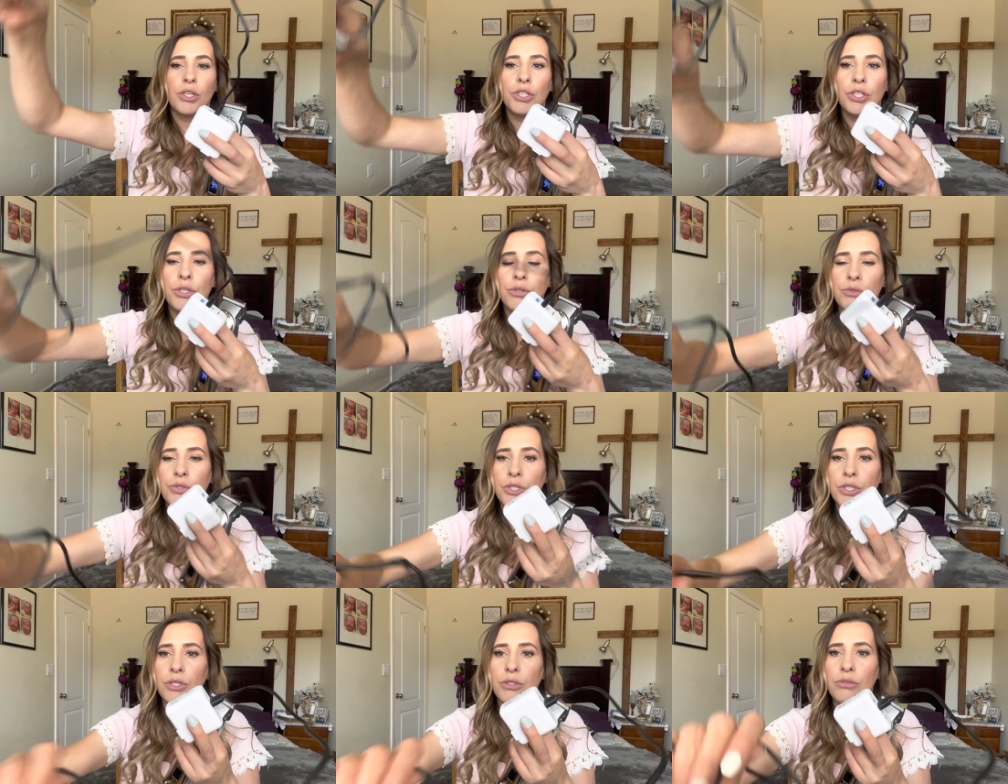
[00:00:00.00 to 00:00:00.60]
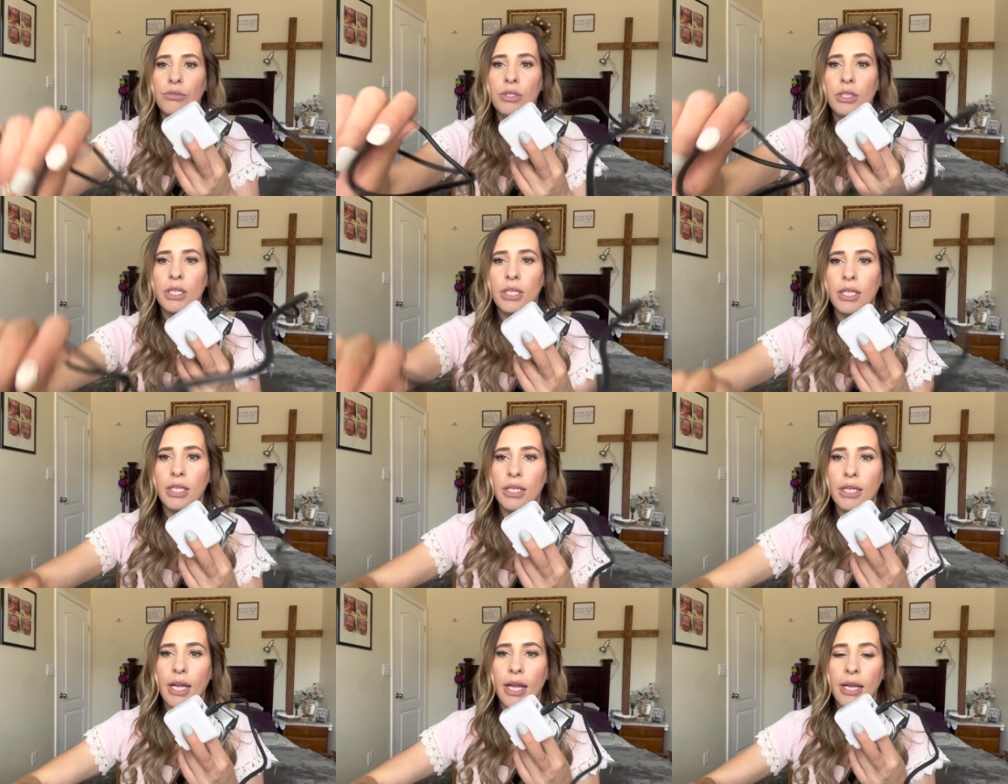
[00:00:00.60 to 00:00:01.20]
You do
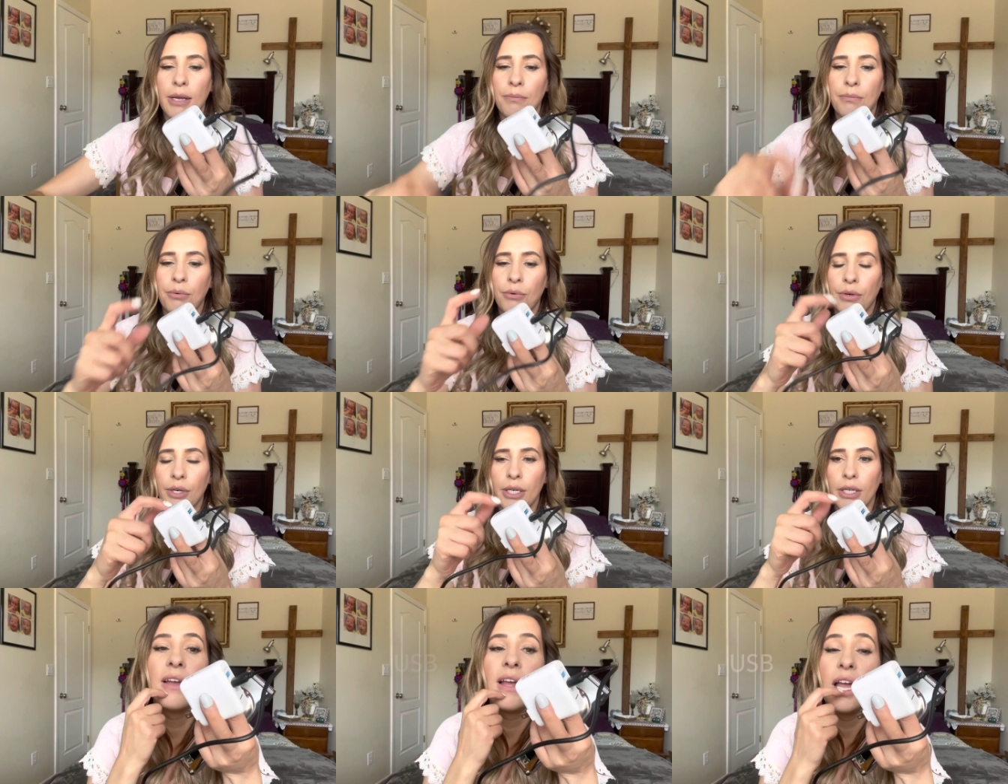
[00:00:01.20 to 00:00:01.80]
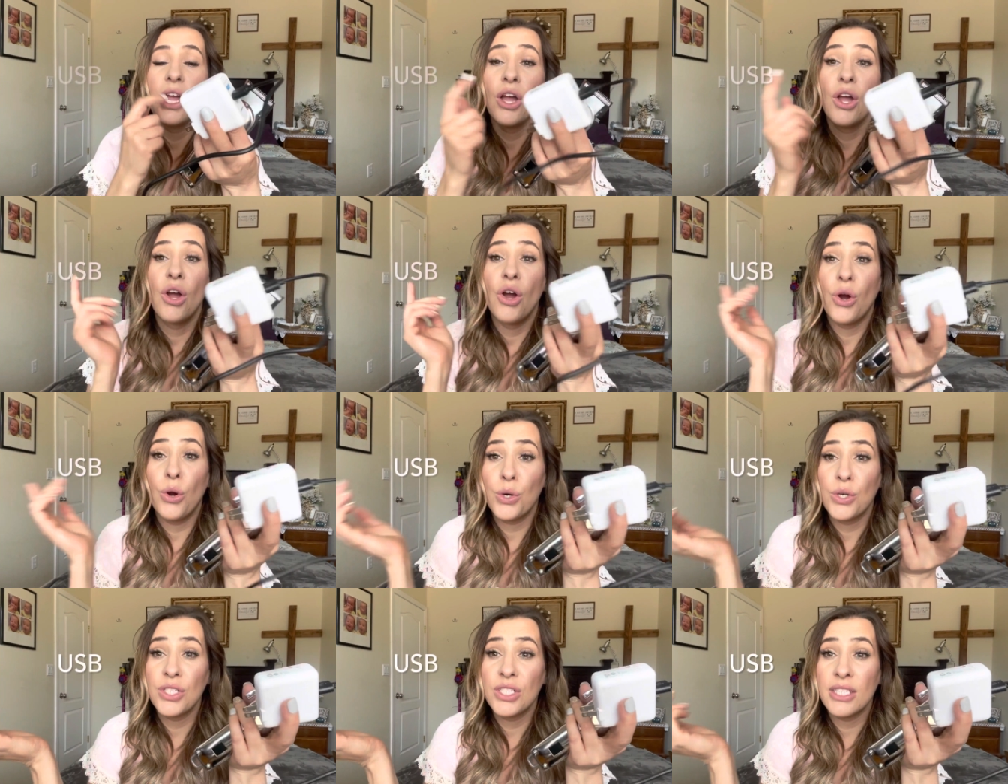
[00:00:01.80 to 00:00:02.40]
need a brick
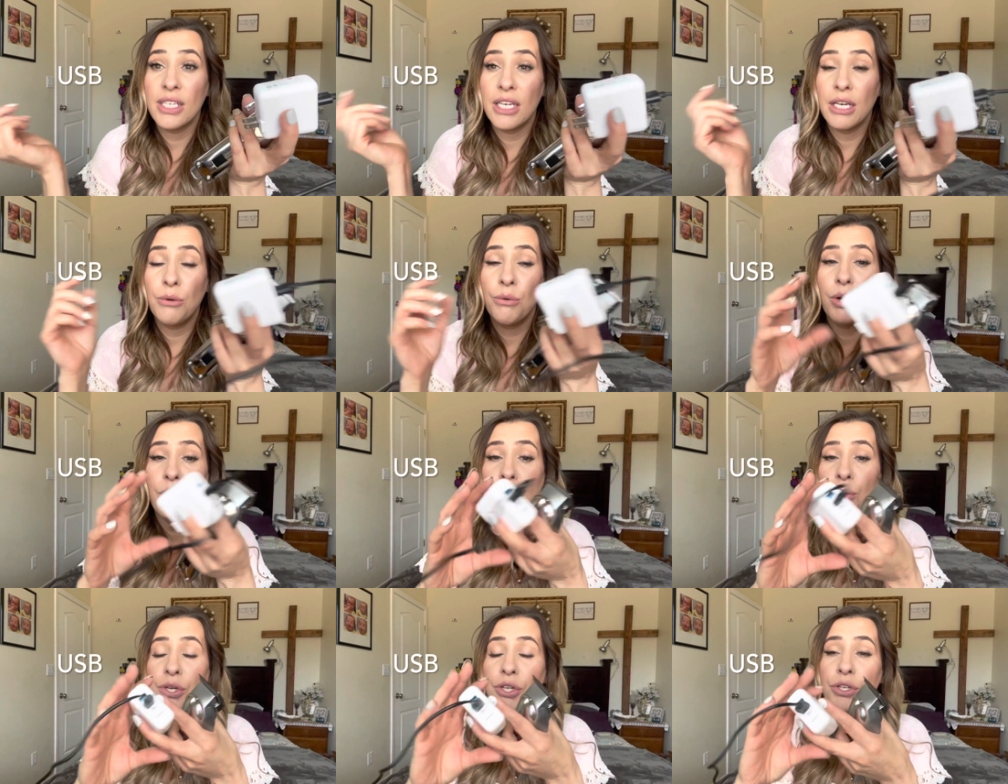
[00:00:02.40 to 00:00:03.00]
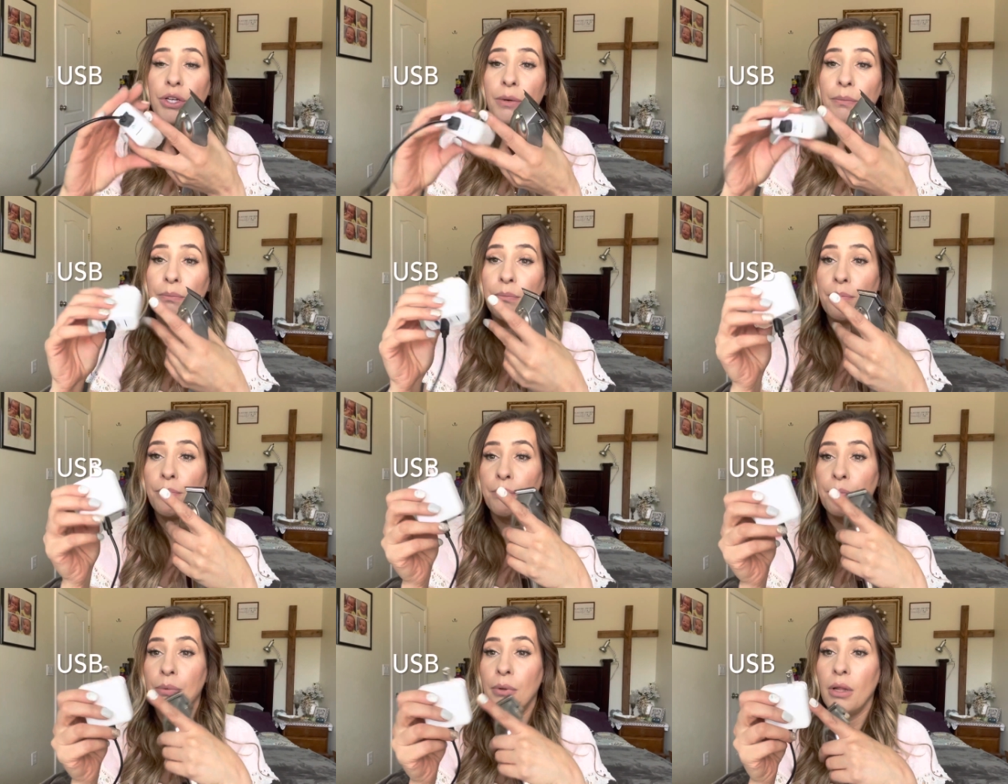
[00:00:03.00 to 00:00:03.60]
or just anywhere where you can
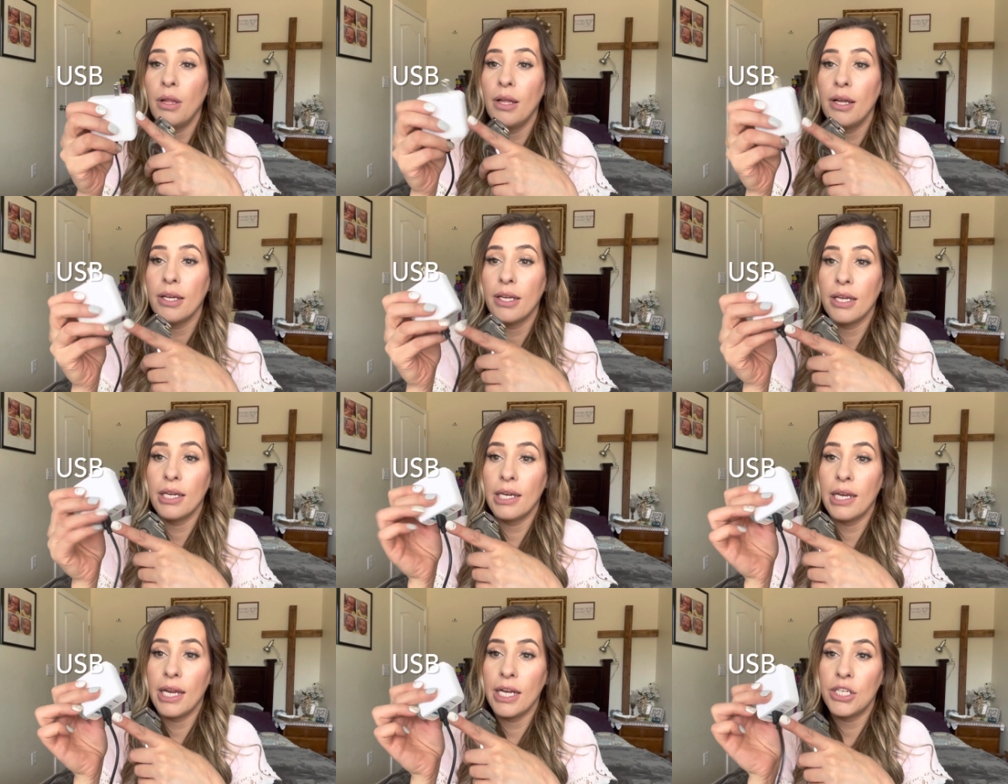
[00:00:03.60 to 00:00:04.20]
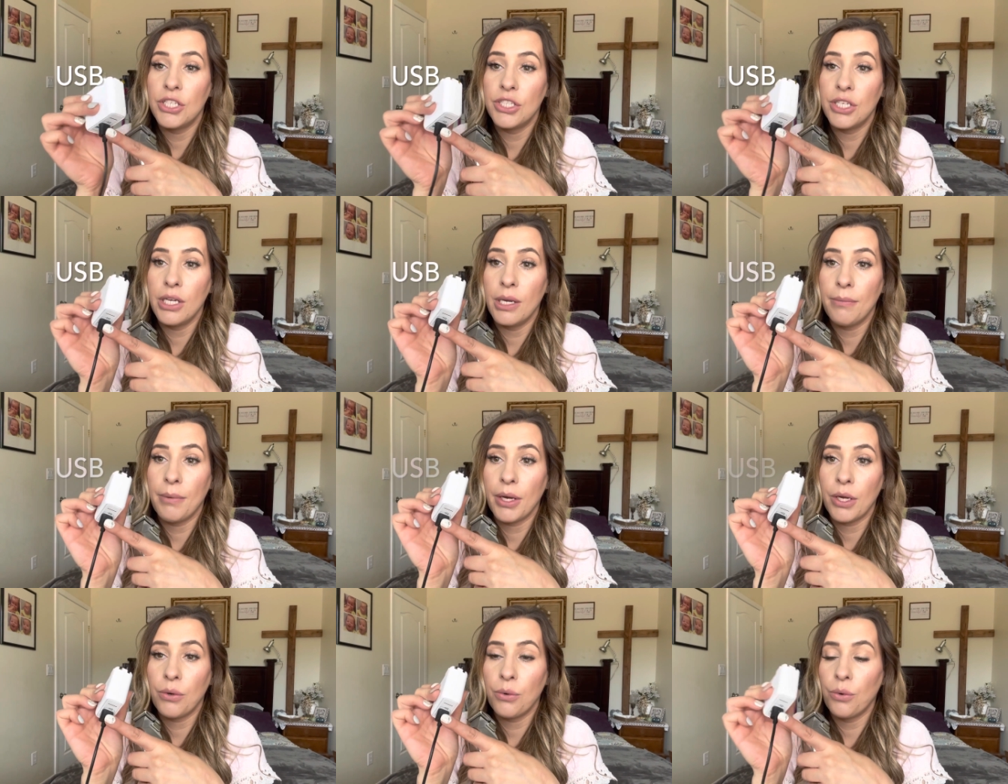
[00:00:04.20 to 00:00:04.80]
plug an
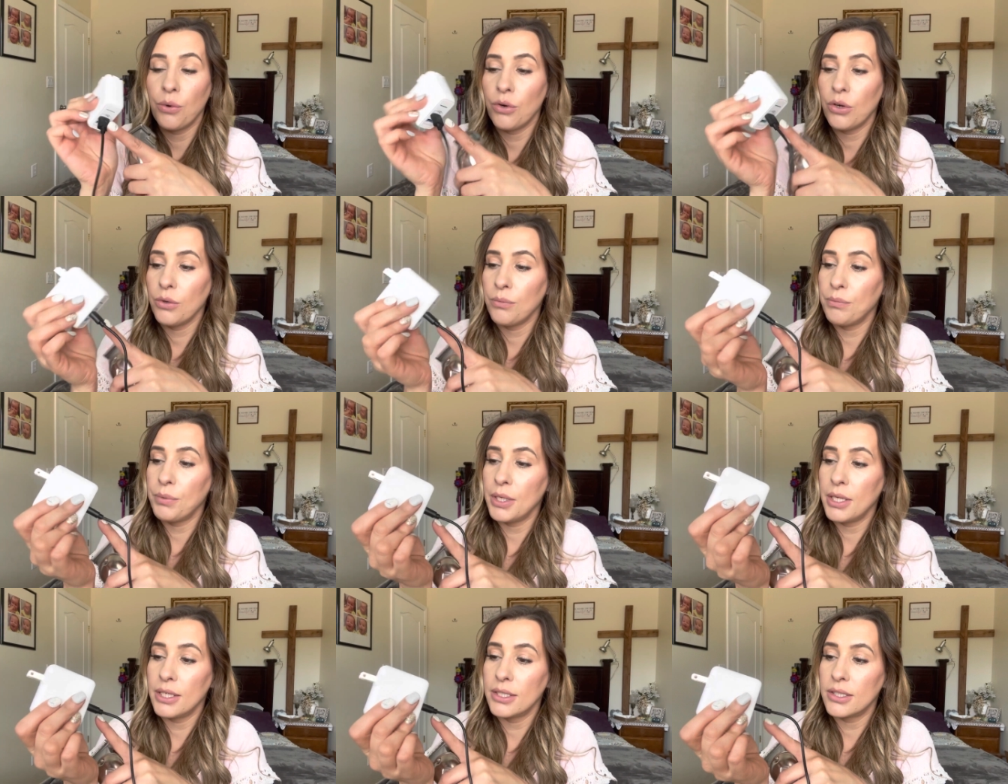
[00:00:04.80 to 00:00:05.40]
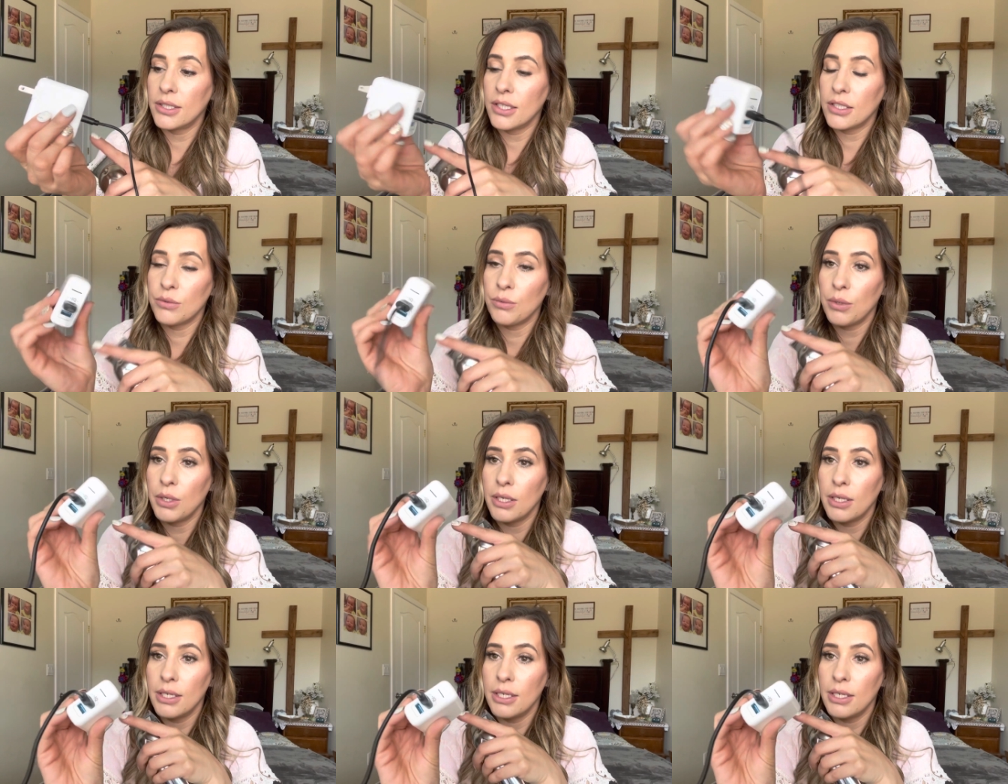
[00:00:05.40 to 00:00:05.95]
HDMI cord because that's what it